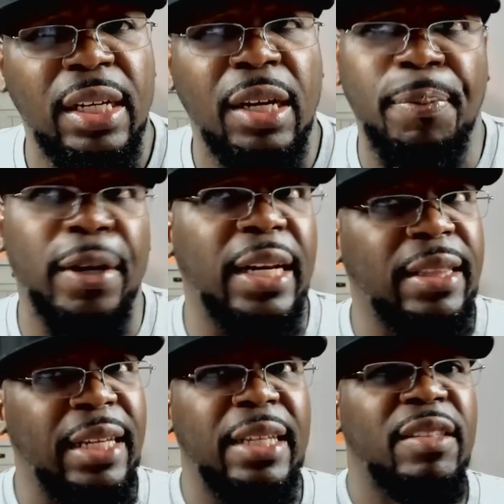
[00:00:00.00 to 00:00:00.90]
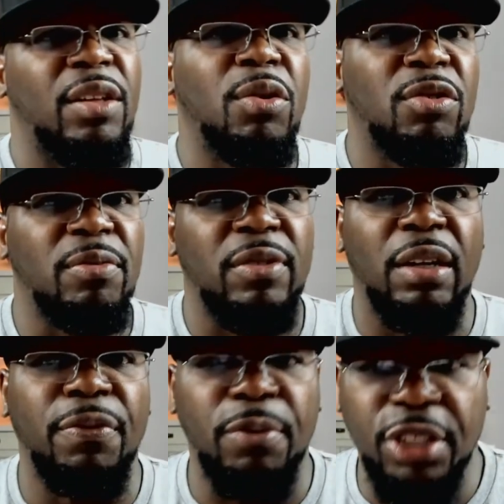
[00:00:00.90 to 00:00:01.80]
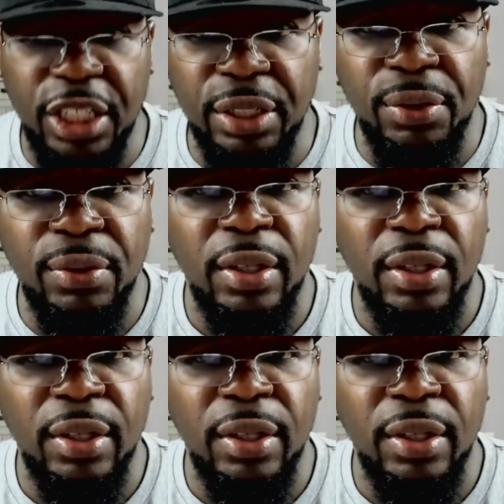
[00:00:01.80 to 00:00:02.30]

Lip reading: Apparently, I think he stole some stuff from S.H.I.E.L.D.,